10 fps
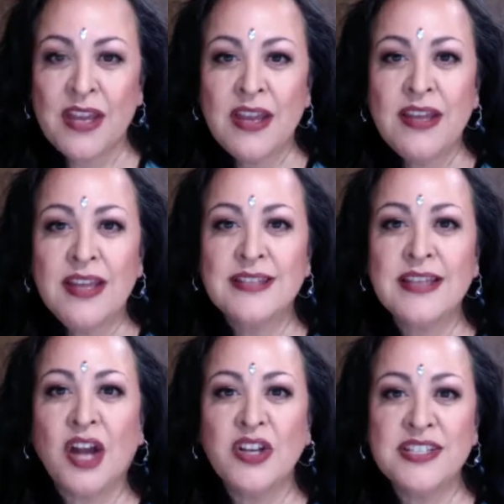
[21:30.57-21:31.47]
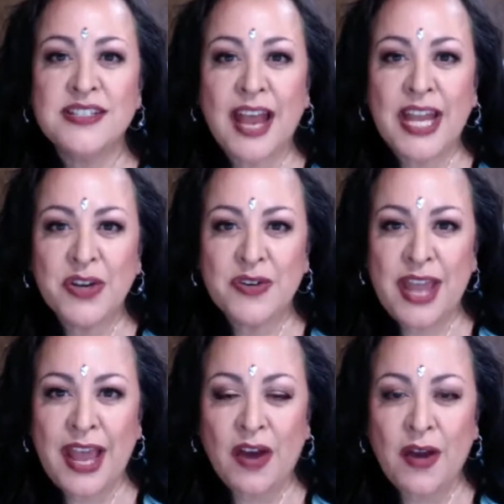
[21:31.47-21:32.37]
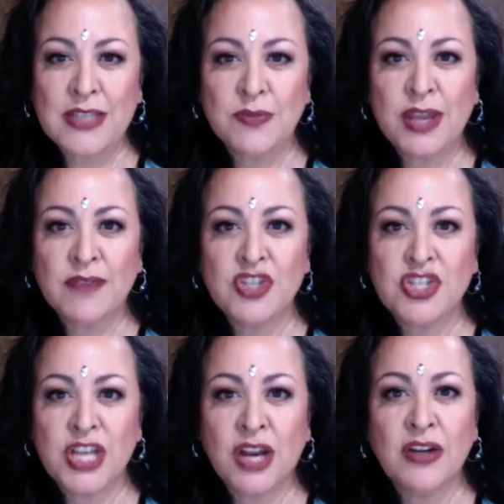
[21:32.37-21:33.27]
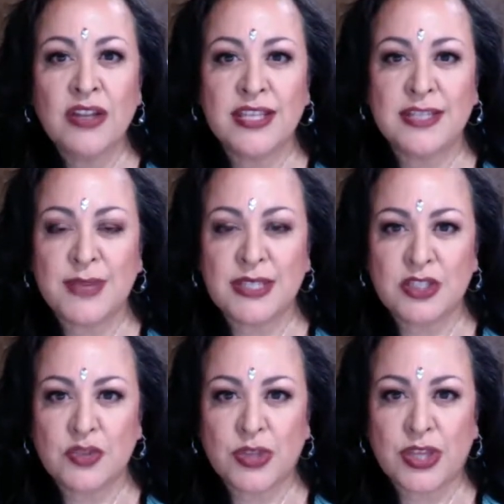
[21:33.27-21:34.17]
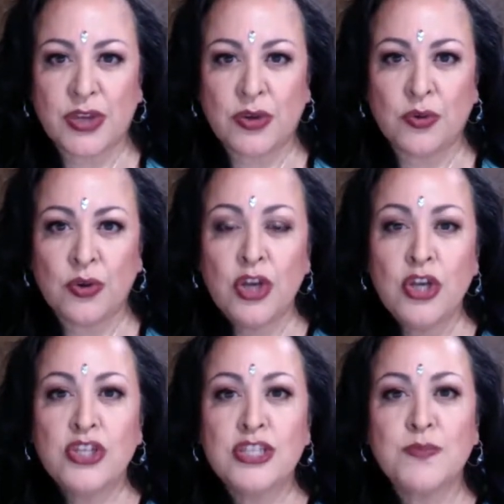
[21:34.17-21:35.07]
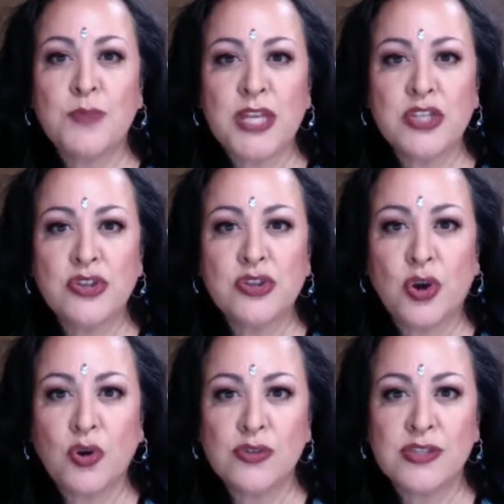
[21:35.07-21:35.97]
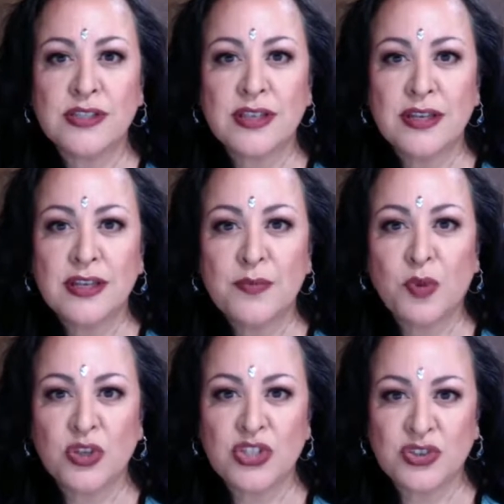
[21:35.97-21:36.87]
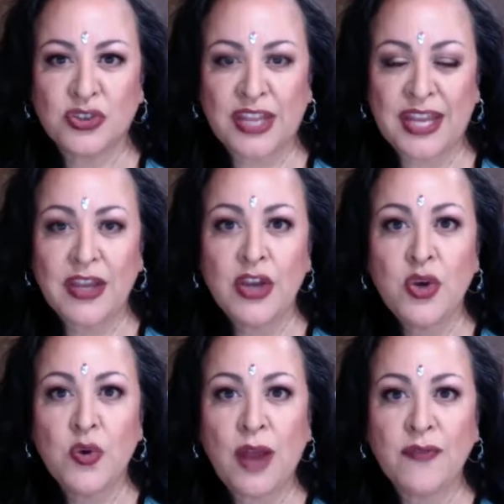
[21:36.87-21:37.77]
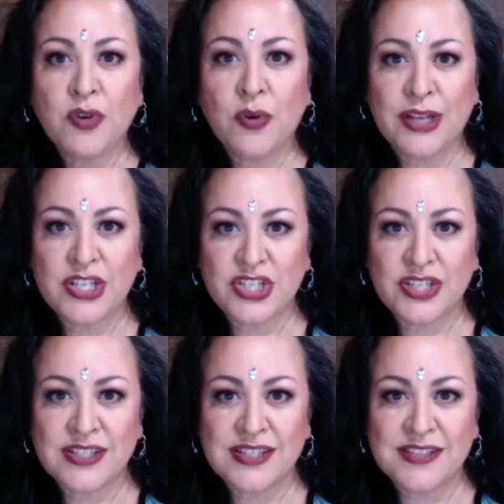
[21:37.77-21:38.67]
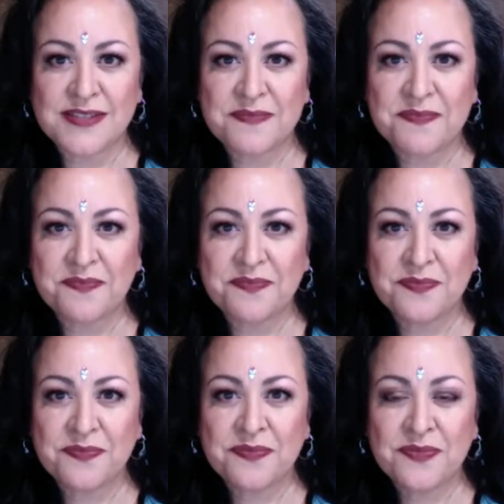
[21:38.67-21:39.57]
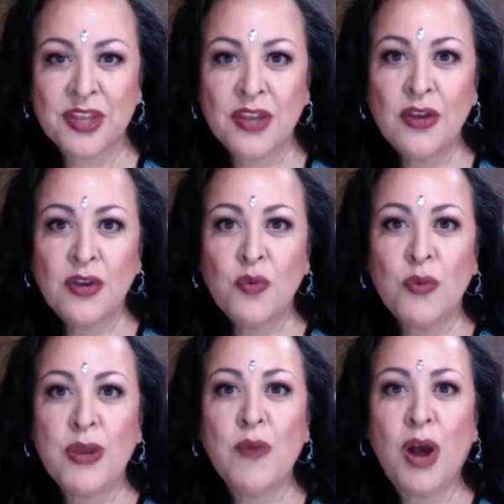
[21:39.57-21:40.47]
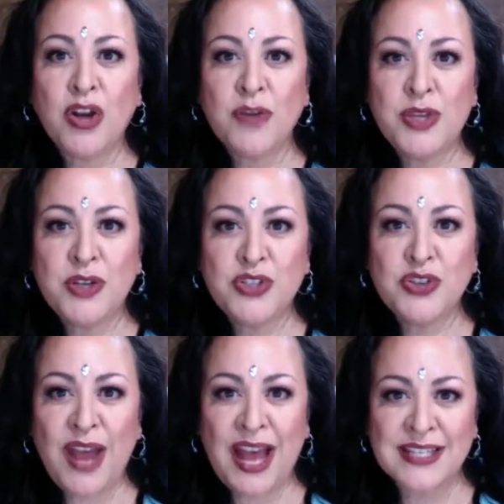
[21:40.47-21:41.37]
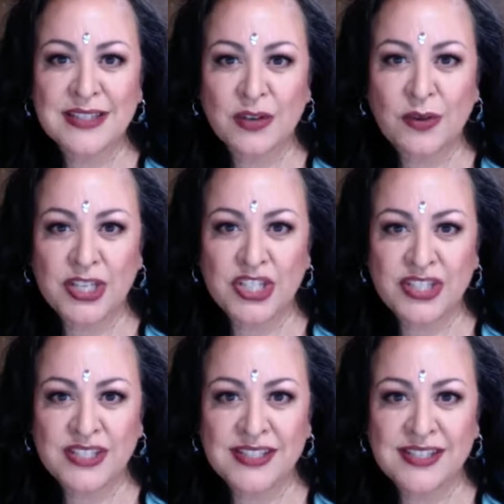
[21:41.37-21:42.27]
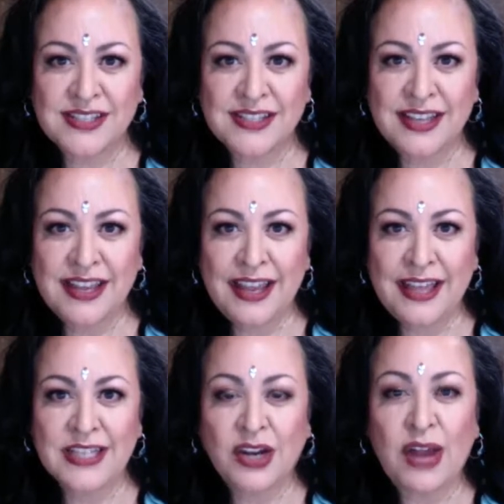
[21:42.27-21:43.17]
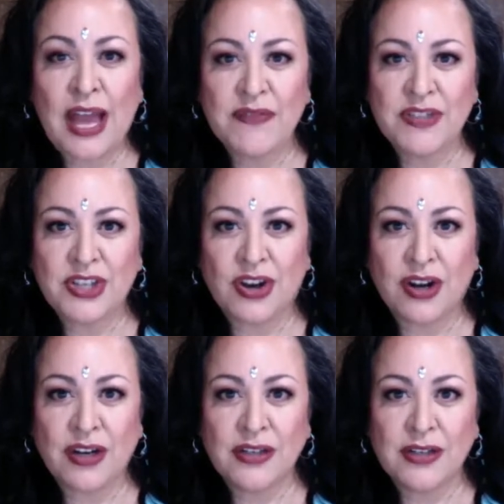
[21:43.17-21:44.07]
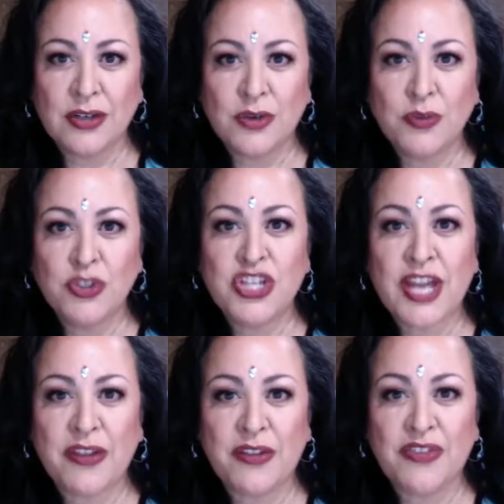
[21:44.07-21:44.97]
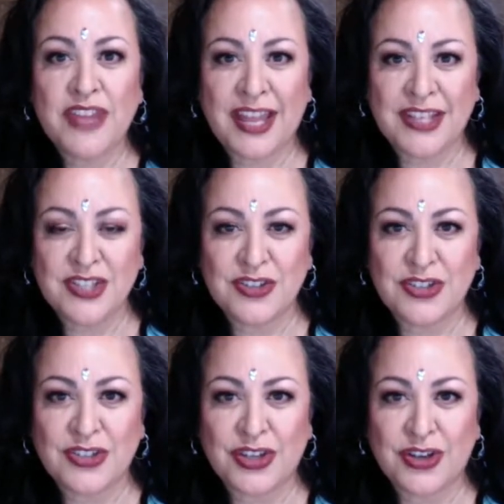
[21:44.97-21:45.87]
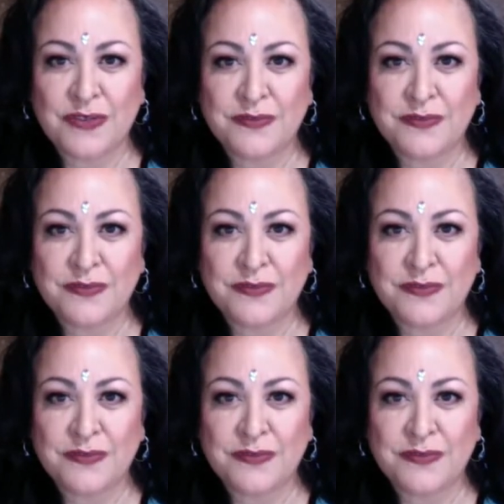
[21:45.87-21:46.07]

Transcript: It is our desire now, as we have shared this message with you, to speak to those personally who have questions. We welcome you to ask the questions, and our avatar will channel the answer to you.